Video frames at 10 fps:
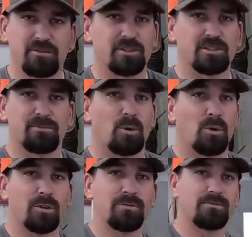for
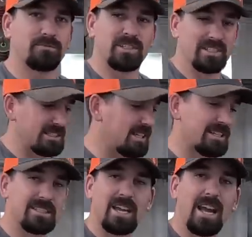support, because it's gonna
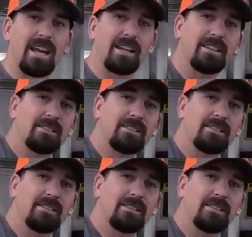sag.